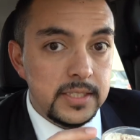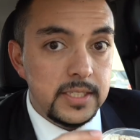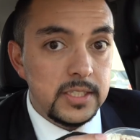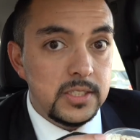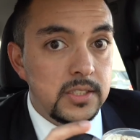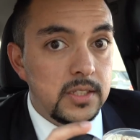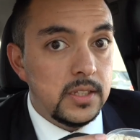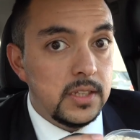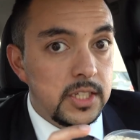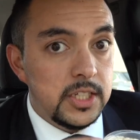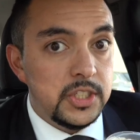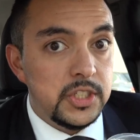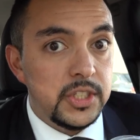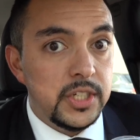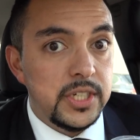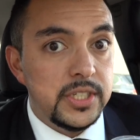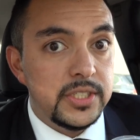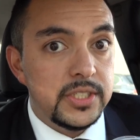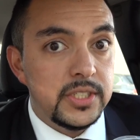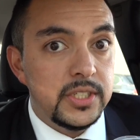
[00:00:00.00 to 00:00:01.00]
is
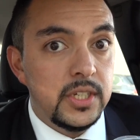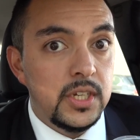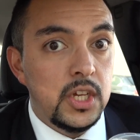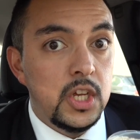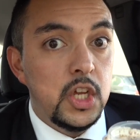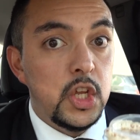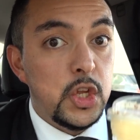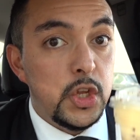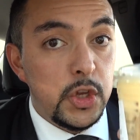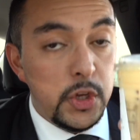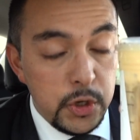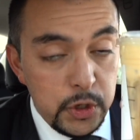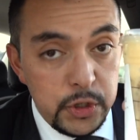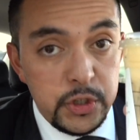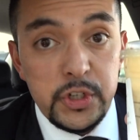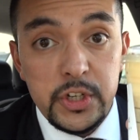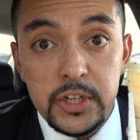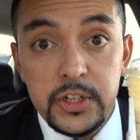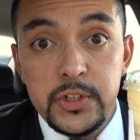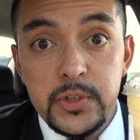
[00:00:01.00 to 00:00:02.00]
delicious. You
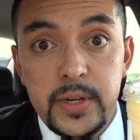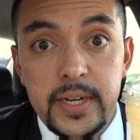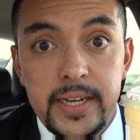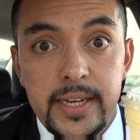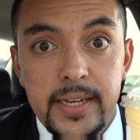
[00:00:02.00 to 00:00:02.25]
should drink